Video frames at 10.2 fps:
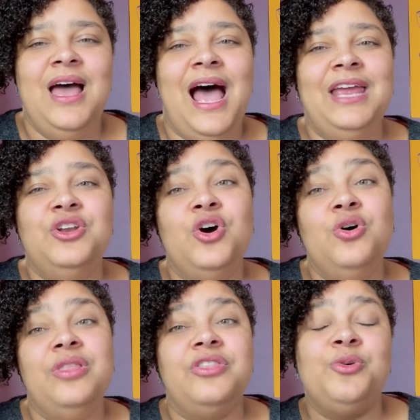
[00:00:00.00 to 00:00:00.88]
I
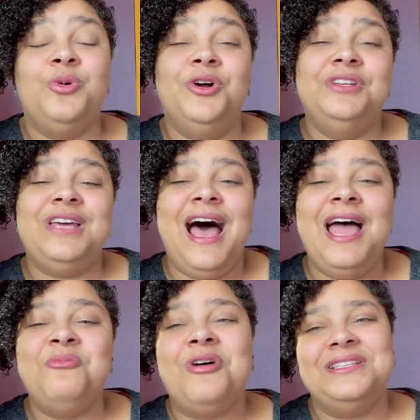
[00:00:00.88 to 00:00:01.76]
know that the world
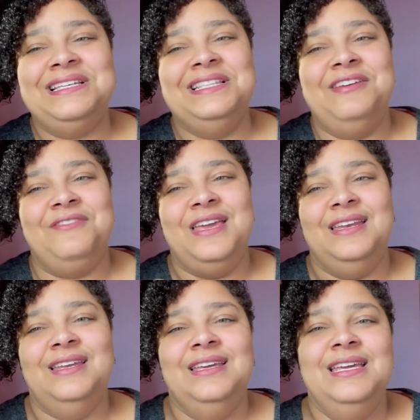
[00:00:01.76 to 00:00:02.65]
I want to live
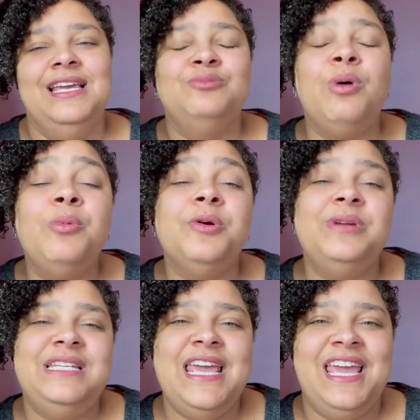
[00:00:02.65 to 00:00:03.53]
in is one where
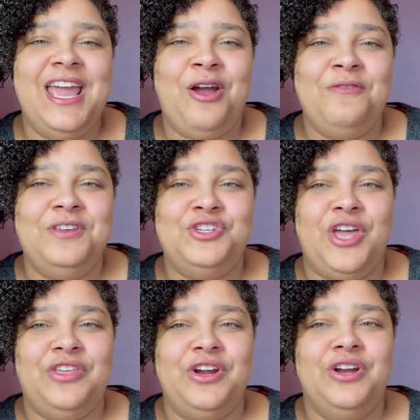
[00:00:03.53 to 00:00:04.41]
we take care of each
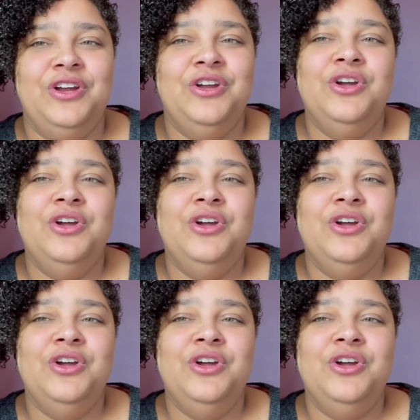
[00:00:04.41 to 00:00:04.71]
other,